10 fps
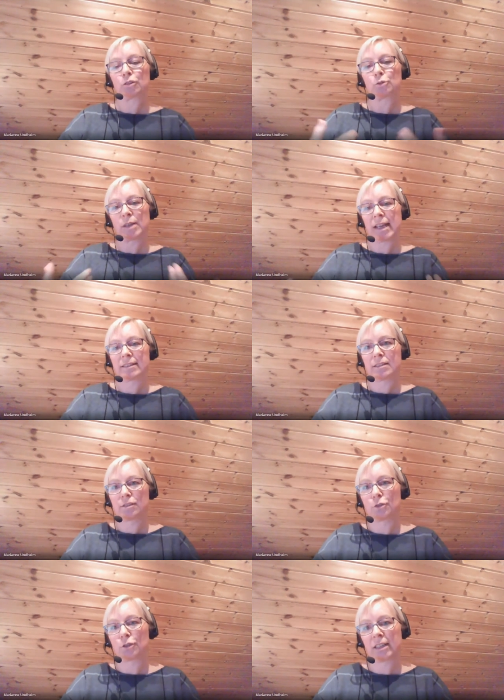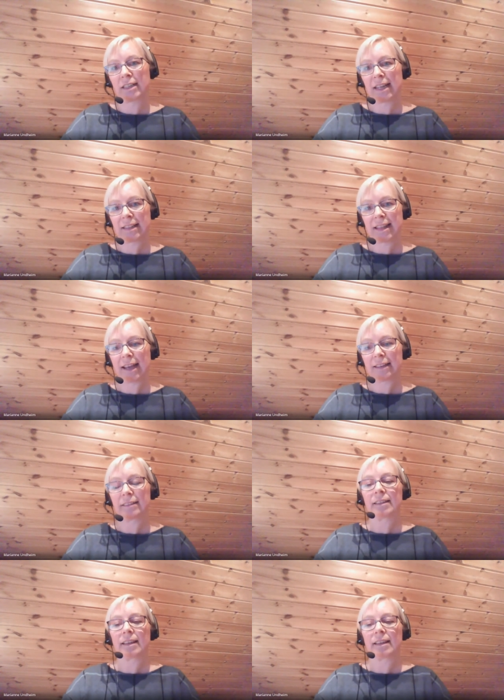create a story like that